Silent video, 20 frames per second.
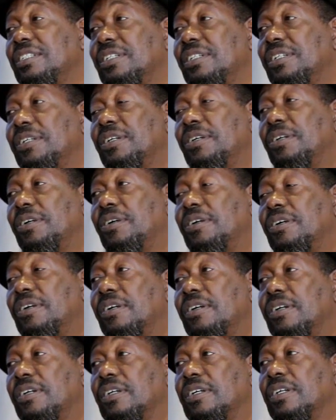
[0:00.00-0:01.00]
Okay.
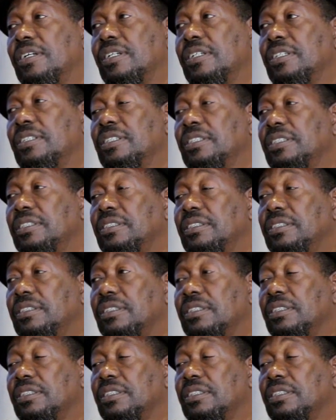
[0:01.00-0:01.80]
I got you.